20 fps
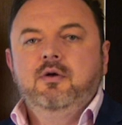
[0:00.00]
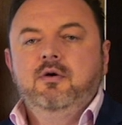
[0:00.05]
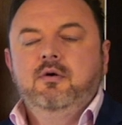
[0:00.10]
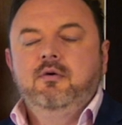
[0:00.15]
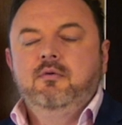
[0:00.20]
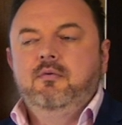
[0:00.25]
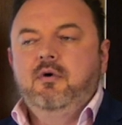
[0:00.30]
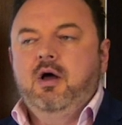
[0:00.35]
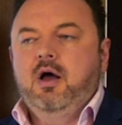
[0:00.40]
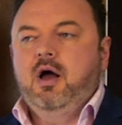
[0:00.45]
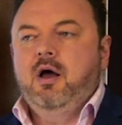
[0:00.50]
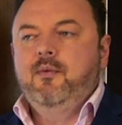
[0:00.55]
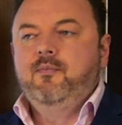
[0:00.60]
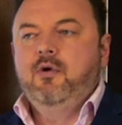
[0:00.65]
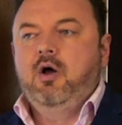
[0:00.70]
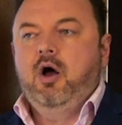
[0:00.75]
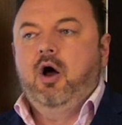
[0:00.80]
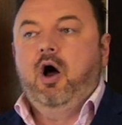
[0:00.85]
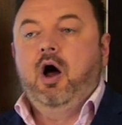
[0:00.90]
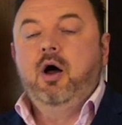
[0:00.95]
know,
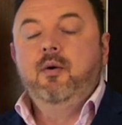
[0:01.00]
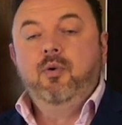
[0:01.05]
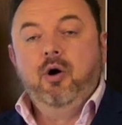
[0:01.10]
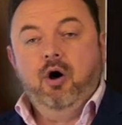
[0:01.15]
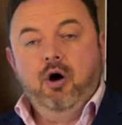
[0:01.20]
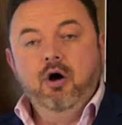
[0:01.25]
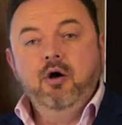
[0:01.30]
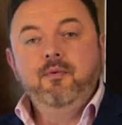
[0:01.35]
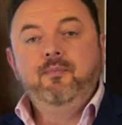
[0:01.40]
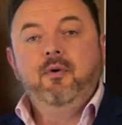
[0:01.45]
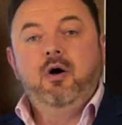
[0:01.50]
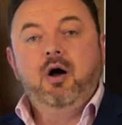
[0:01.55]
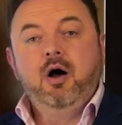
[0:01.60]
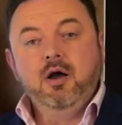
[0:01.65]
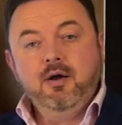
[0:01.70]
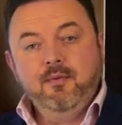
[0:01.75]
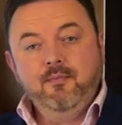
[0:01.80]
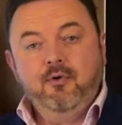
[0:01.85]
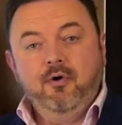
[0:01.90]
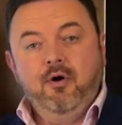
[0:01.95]
I hope
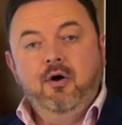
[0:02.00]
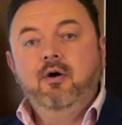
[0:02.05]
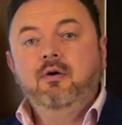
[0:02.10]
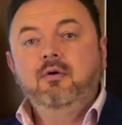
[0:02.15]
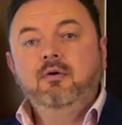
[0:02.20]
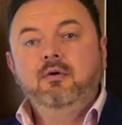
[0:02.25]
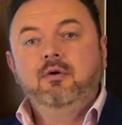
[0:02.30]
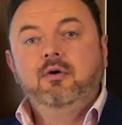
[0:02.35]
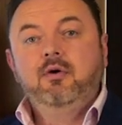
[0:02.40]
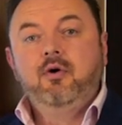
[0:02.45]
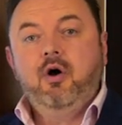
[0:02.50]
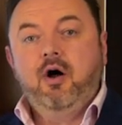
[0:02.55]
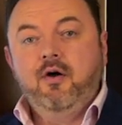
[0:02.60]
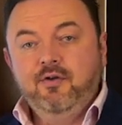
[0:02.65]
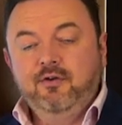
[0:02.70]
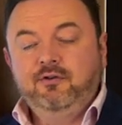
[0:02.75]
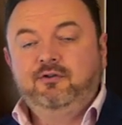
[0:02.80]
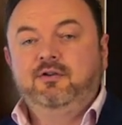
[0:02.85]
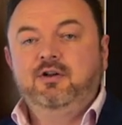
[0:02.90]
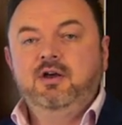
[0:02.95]
I am wrong,
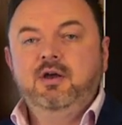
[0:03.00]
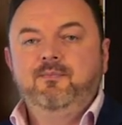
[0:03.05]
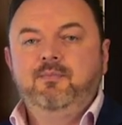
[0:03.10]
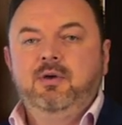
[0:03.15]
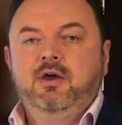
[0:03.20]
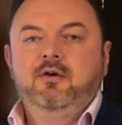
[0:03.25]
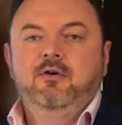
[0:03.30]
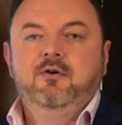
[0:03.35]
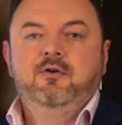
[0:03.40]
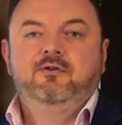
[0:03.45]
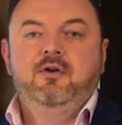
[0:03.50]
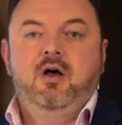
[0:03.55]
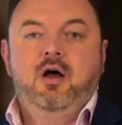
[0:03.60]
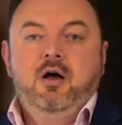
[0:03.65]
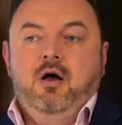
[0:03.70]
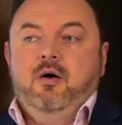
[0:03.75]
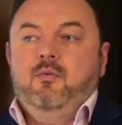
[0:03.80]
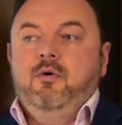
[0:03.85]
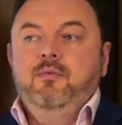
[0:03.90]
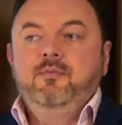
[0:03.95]
honestly, because
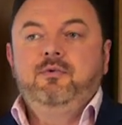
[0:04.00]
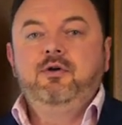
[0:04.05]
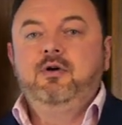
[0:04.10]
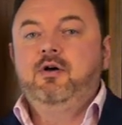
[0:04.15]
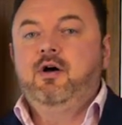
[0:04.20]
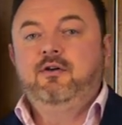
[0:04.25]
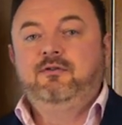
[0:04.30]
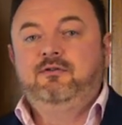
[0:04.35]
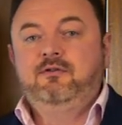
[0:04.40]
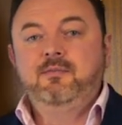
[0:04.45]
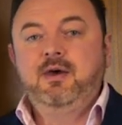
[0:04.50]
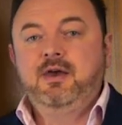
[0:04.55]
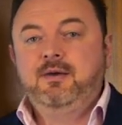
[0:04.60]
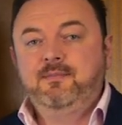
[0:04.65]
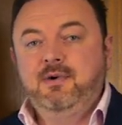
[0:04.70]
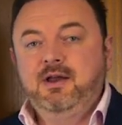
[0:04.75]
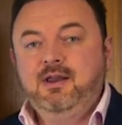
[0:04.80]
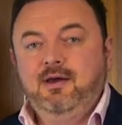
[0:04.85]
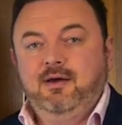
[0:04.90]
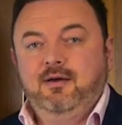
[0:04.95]
I want you guys to
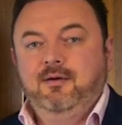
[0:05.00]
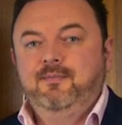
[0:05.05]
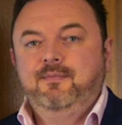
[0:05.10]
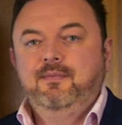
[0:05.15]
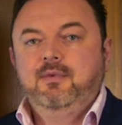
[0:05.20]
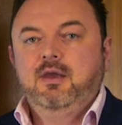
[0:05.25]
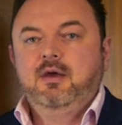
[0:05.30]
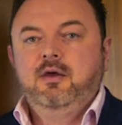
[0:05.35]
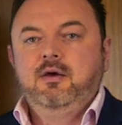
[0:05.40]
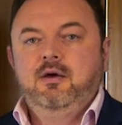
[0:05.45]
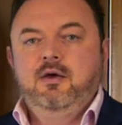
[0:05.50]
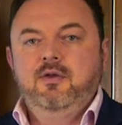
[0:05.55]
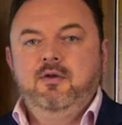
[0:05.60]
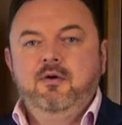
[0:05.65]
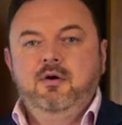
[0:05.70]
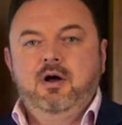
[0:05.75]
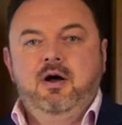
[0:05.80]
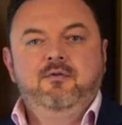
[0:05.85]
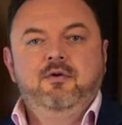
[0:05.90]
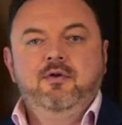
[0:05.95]
make money. You
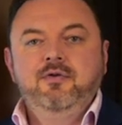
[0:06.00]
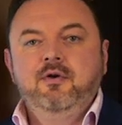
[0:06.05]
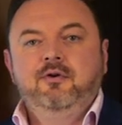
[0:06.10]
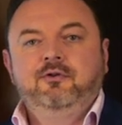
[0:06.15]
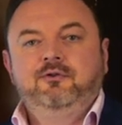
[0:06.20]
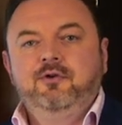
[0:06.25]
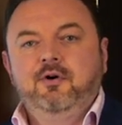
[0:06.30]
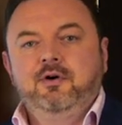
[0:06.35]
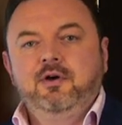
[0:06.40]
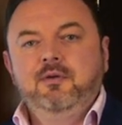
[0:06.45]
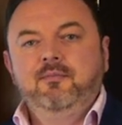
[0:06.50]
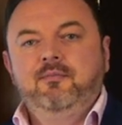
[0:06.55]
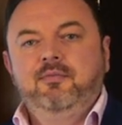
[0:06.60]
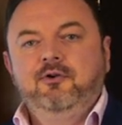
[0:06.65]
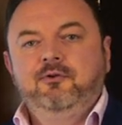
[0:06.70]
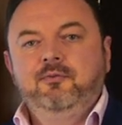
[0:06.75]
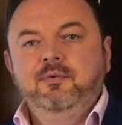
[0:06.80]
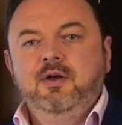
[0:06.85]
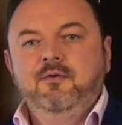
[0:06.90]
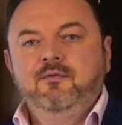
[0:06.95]
know, I've got no stock in
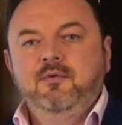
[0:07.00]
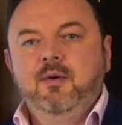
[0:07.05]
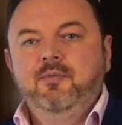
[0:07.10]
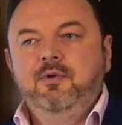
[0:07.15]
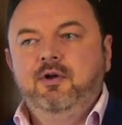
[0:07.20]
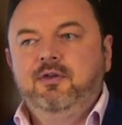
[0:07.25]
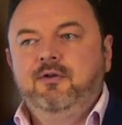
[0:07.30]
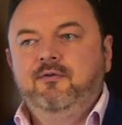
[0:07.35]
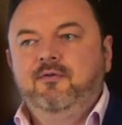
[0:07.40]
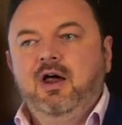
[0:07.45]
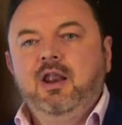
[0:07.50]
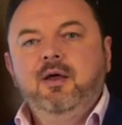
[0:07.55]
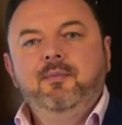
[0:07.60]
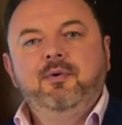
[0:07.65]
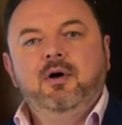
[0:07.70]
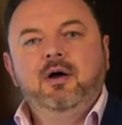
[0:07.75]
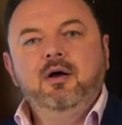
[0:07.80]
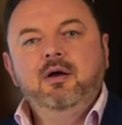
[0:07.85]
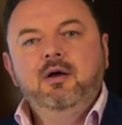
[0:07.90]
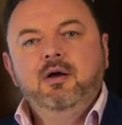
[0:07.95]
Brisbane. I'm not a
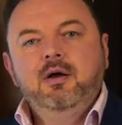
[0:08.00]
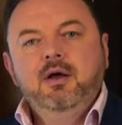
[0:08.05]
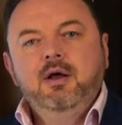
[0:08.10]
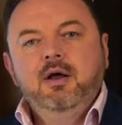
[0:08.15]
developer.